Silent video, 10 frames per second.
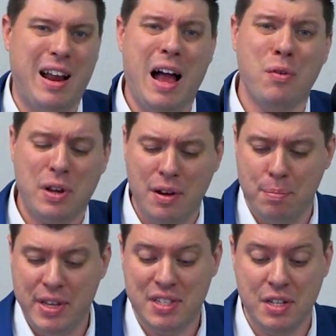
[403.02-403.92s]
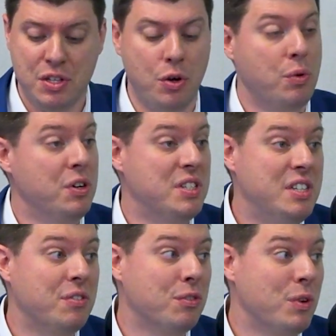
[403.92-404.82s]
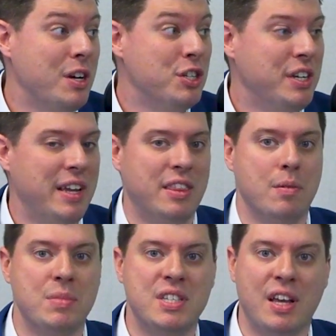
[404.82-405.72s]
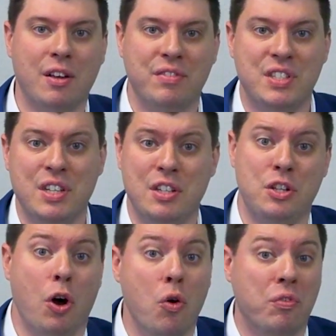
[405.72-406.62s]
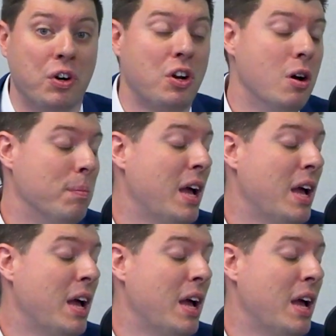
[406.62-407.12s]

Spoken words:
How can business owners differentiate themselves to overcome